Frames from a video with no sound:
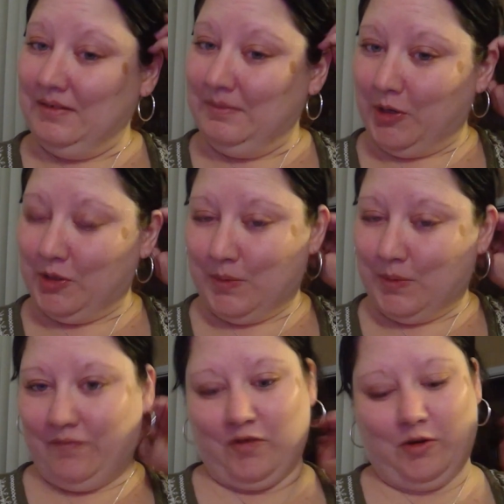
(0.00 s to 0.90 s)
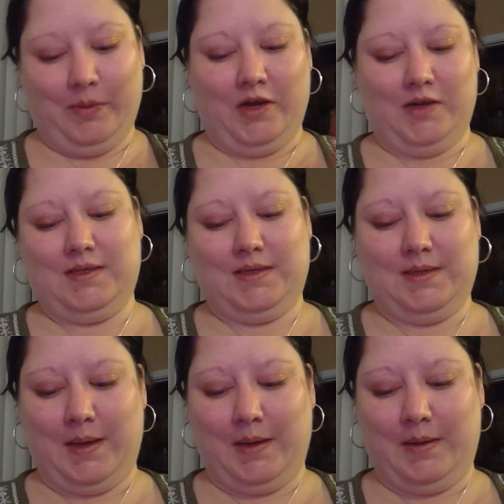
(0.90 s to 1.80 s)
bars waiting for our parents.
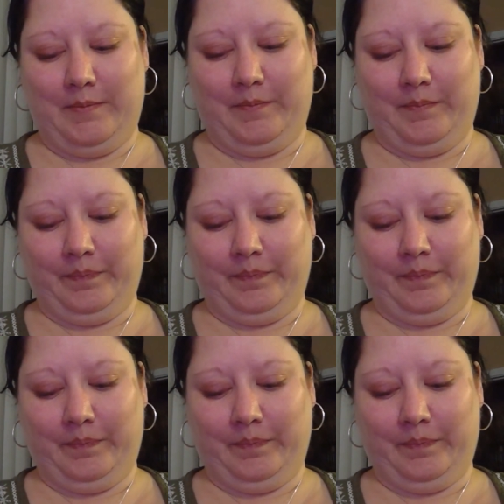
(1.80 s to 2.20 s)
And